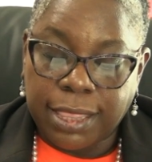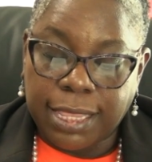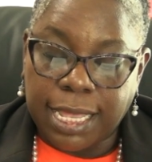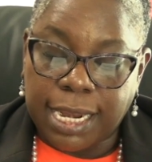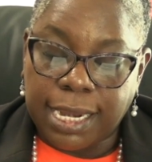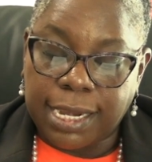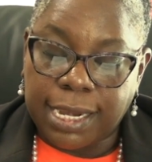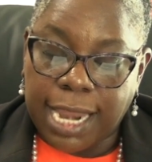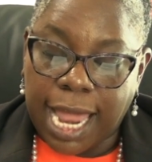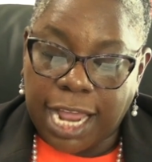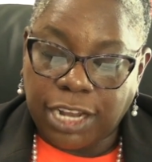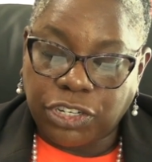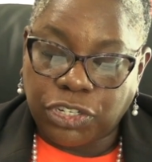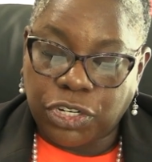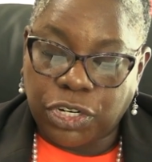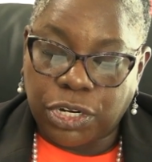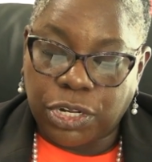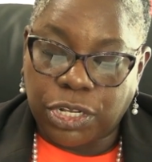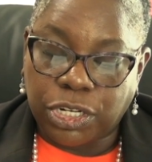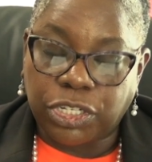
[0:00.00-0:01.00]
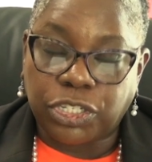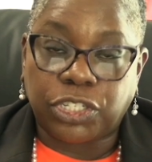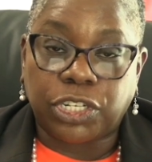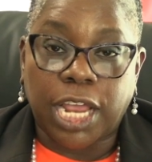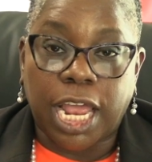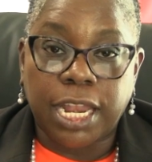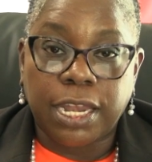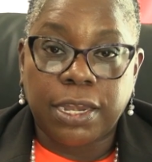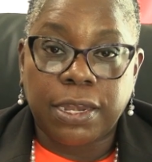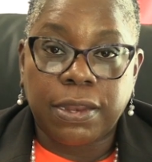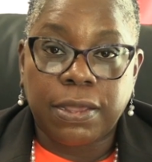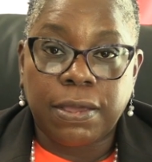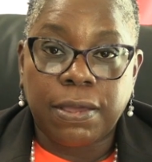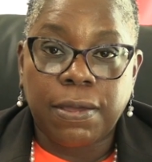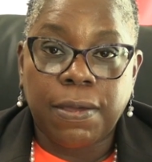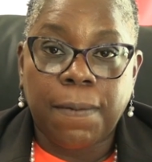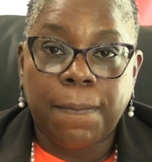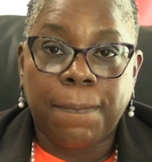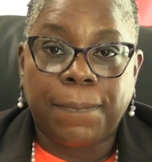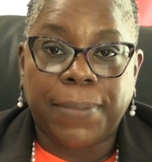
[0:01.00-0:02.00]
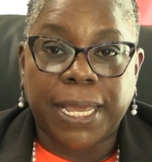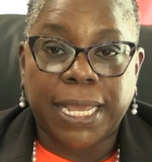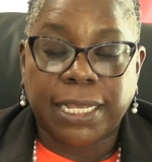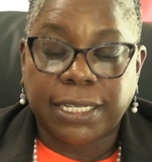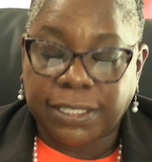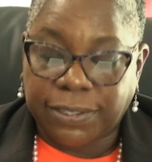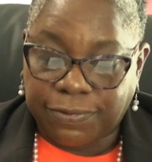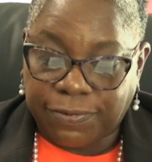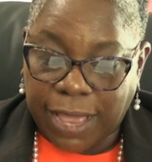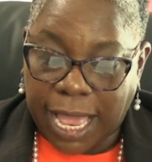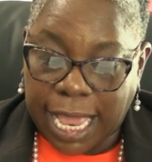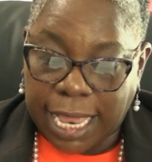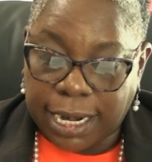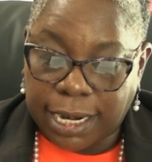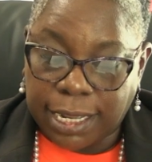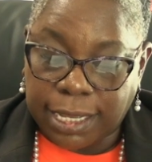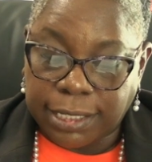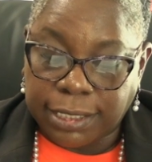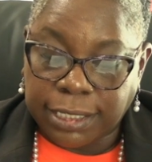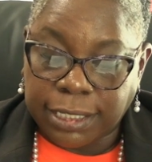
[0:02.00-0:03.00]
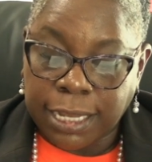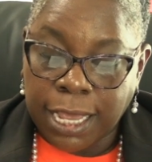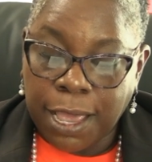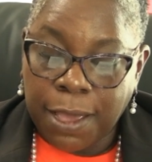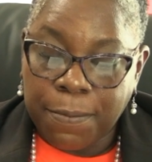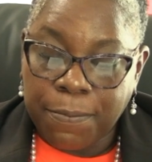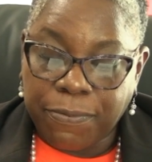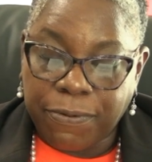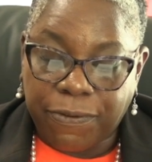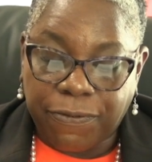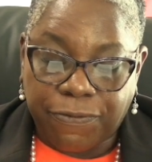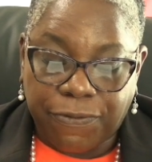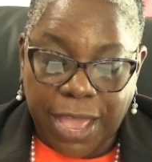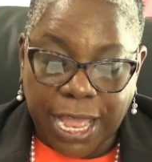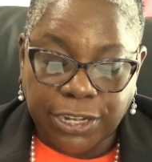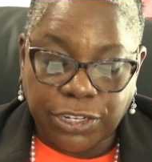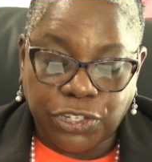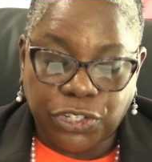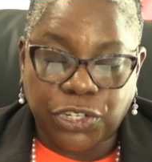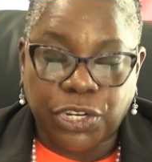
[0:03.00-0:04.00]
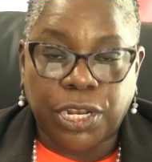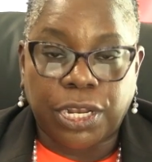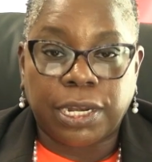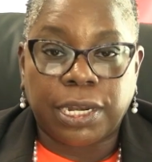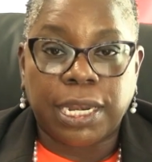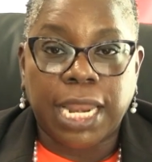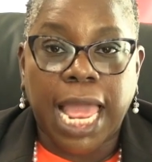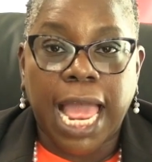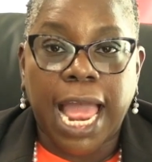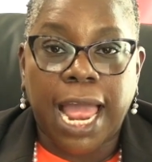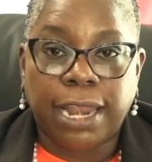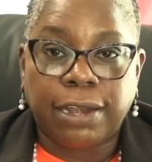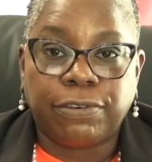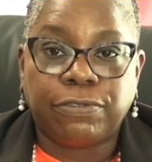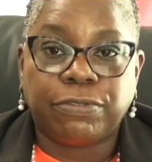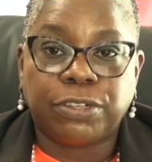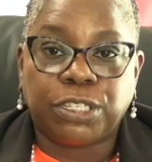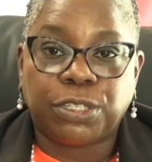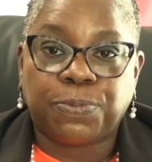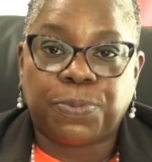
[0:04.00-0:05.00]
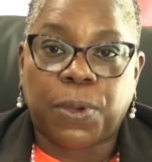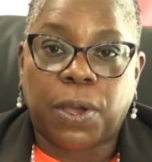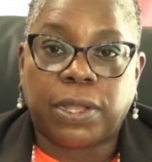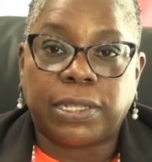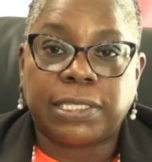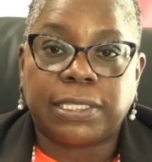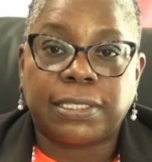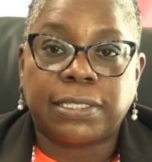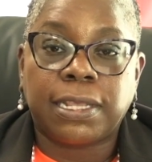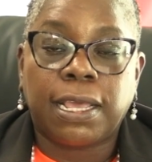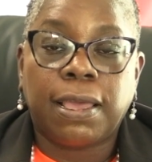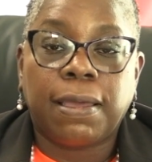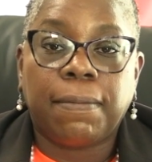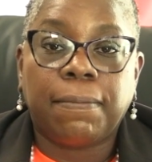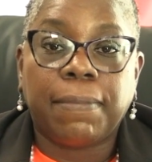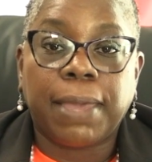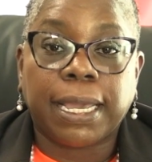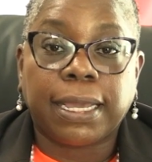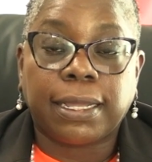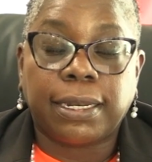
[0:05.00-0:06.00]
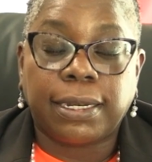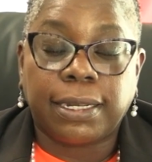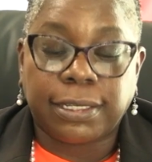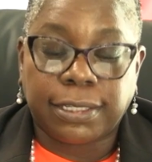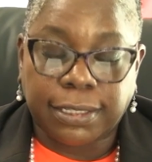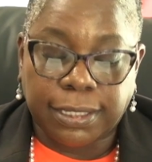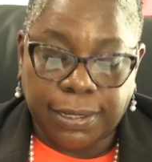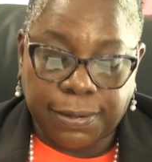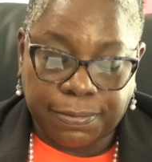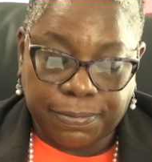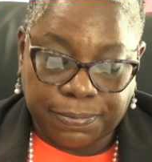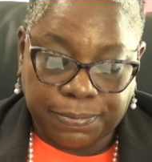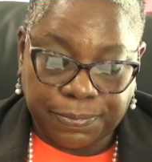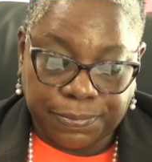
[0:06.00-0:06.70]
the national gender-based violence prevention and response mechanism.